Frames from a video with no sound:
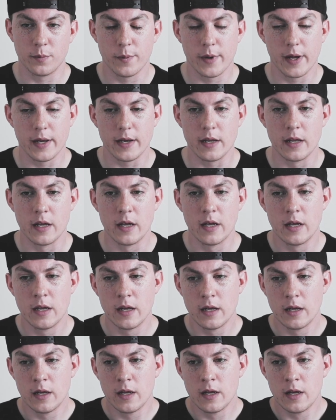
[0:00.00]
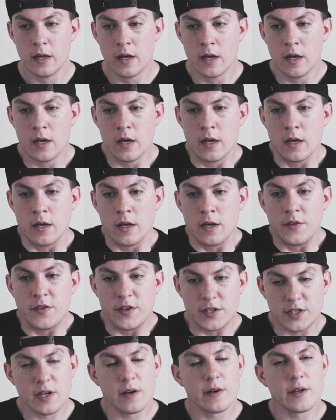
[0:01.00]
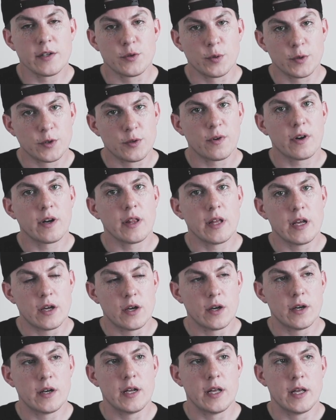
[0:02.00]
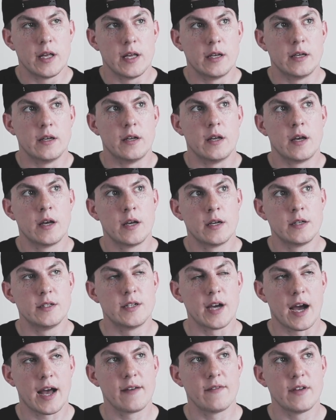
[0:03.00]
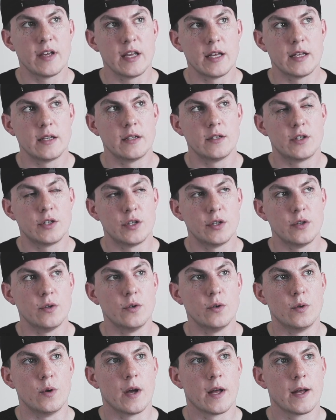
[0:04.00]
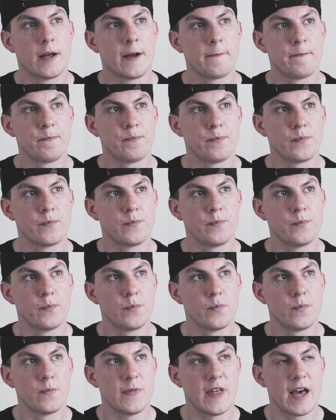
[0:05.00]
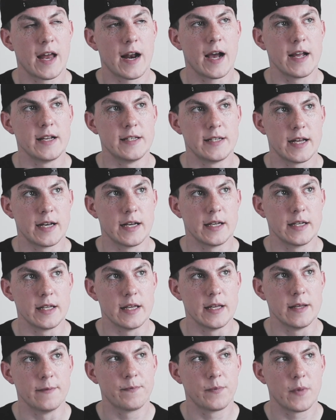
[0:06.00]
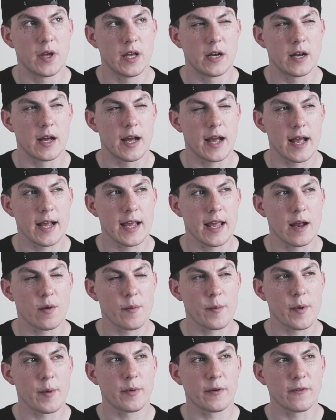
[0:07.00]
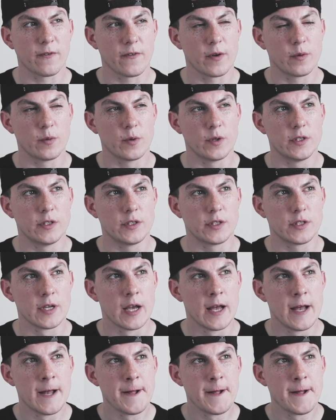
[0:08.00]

But the series was really good in diving into that identity. And I can't remember if it was